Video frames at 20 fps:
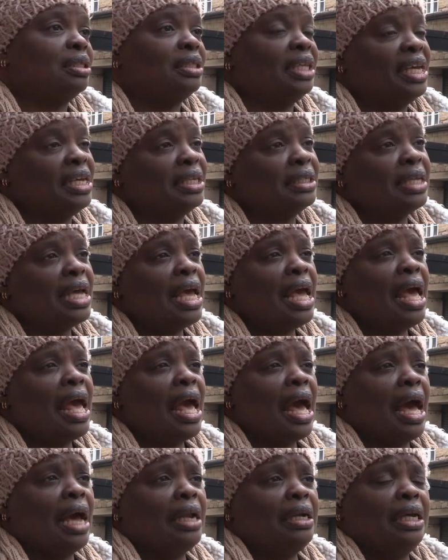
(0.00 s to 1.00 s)
things,
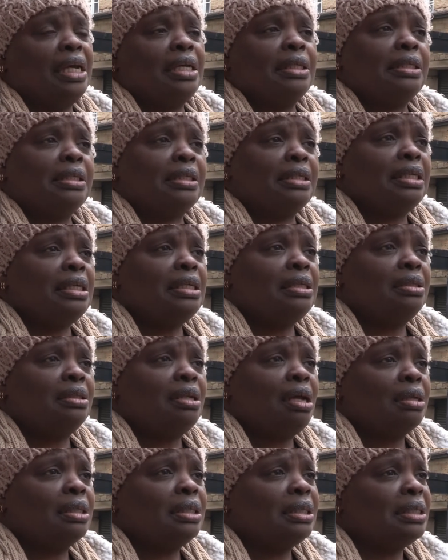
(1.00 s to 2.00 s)
and it's still not